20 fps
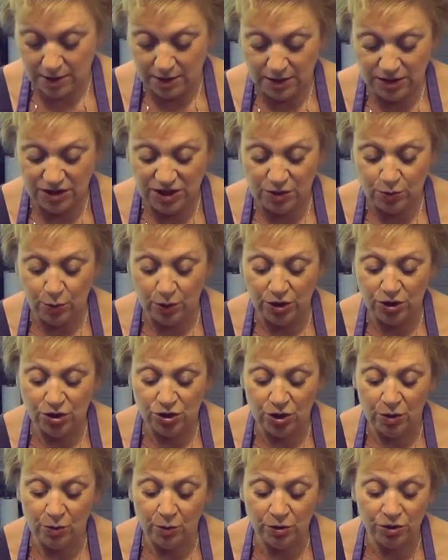This is what you
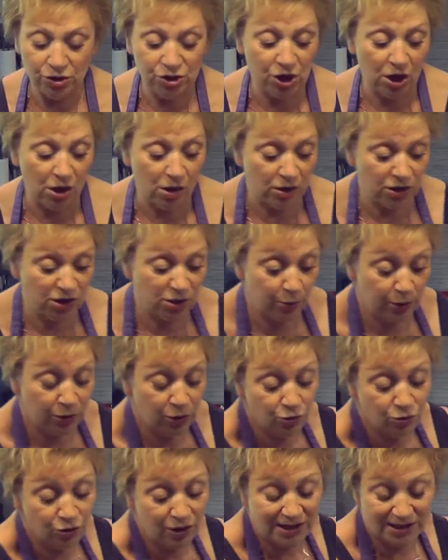do on darts when
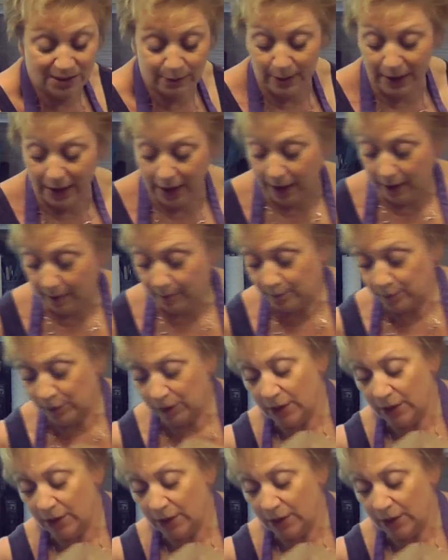you're dressmaking.